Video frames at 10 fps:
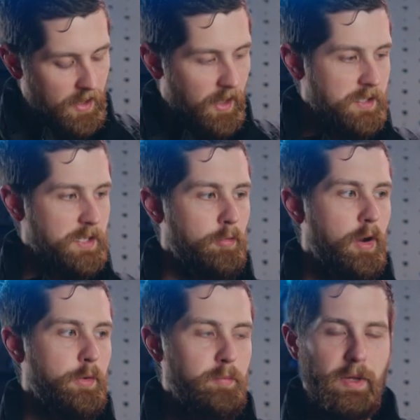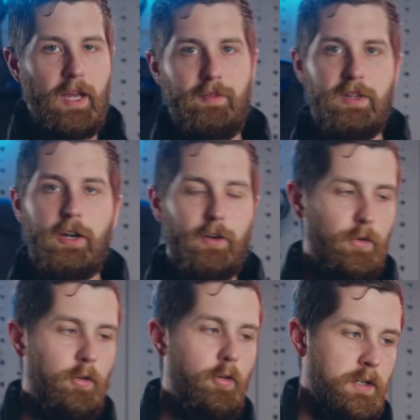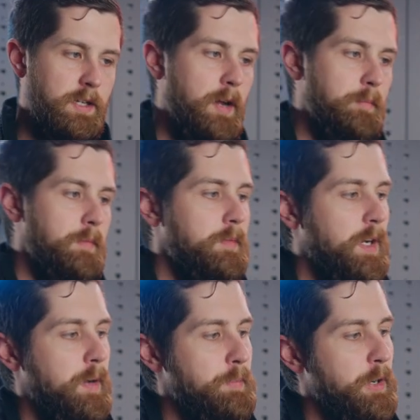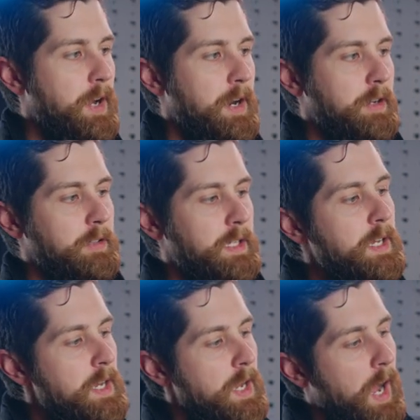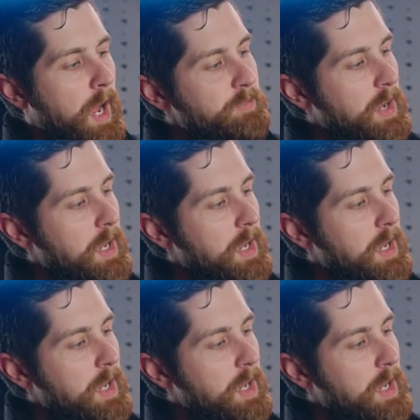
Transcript: uh, sit around in big heavy gear for a long time uh, periodically. I've